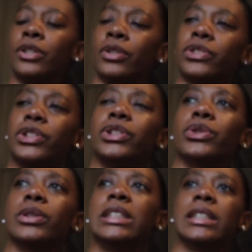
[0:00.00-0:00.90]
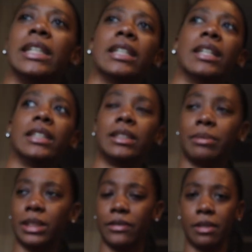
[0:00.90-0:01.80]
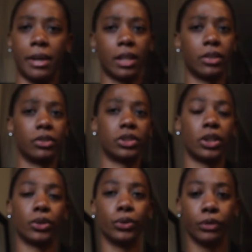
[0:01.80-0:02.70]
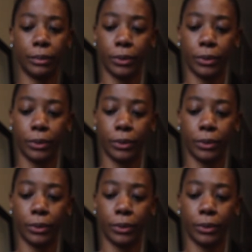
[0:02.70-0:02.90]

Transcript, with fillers: gonna go to the store to get like some stuff to make a little charcuterie